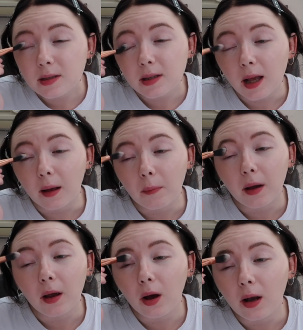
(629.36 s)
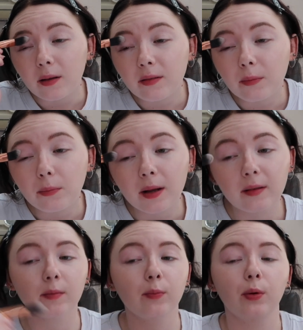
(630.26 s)
set my eyelids in
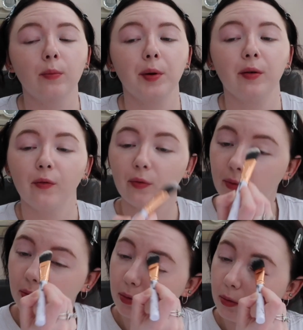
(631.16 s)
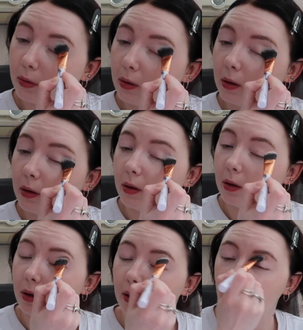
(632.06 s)
place and put a bit of
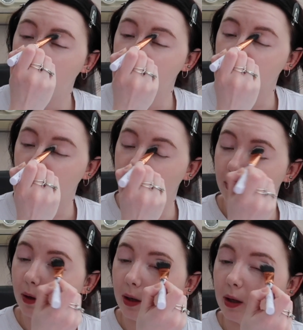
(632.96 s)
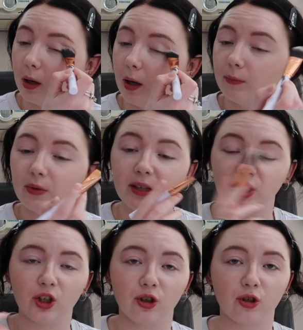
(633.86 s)
eyeshadow on. Like, I'm
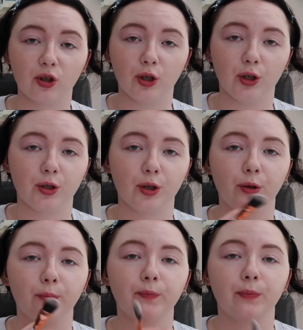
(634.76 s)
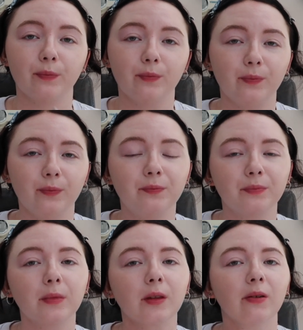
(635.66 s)
literally just going to do
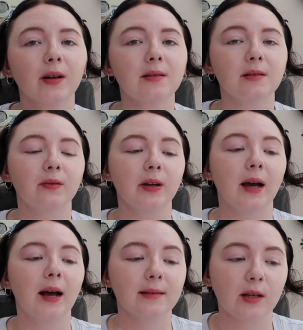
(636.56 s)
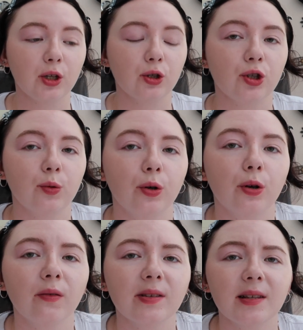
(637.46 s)
the rest of it as I usually would.
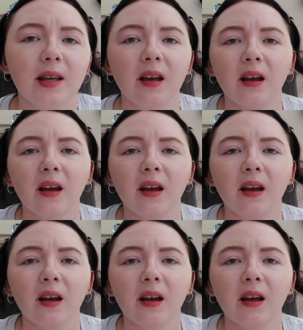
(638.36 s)
Obviously,